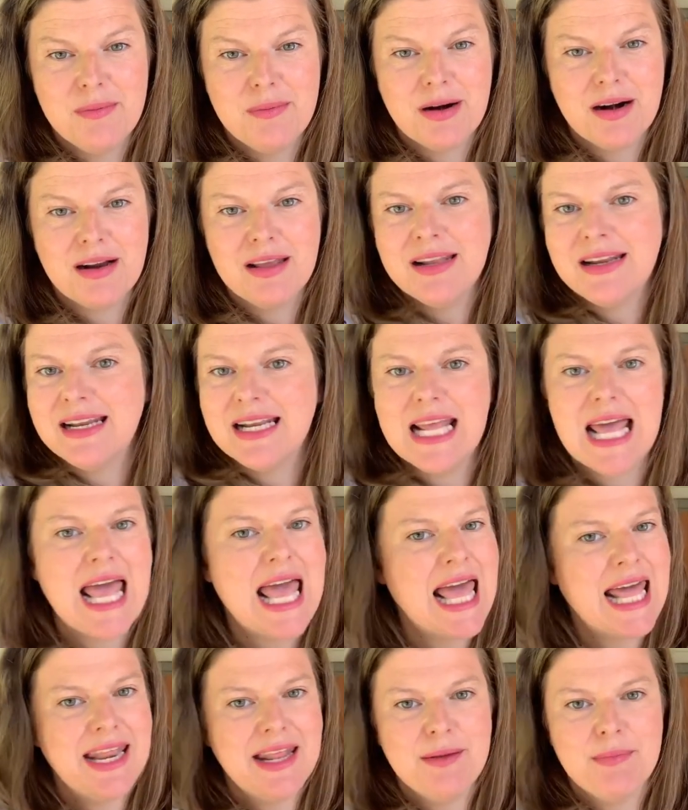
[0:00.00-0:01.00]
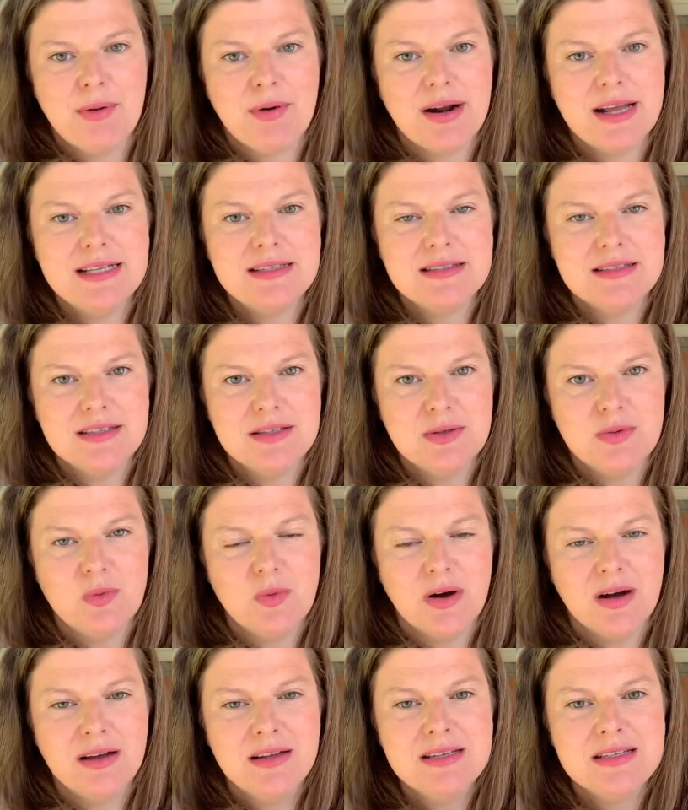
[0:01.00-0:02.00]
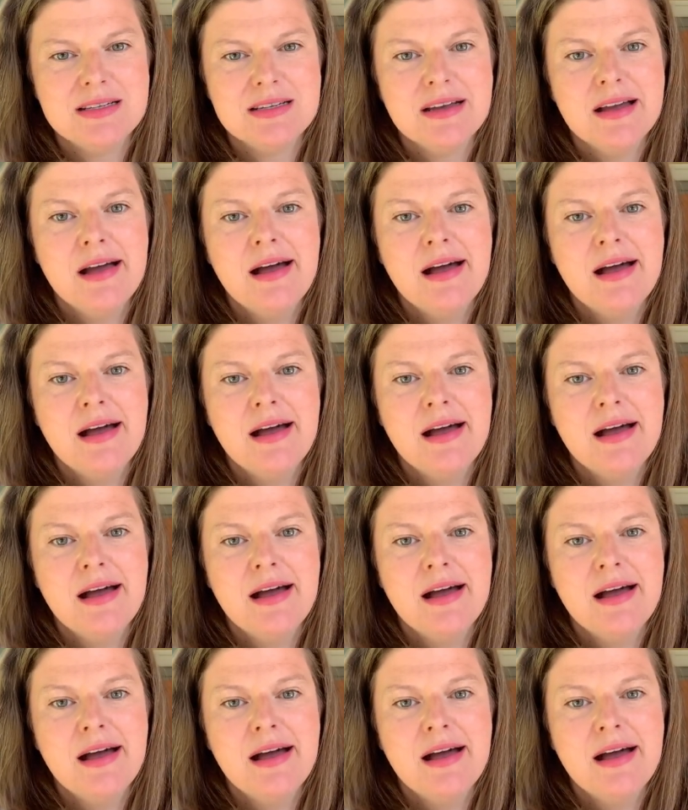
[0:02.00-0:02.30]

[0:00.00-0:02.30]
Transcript: market at any price that you want,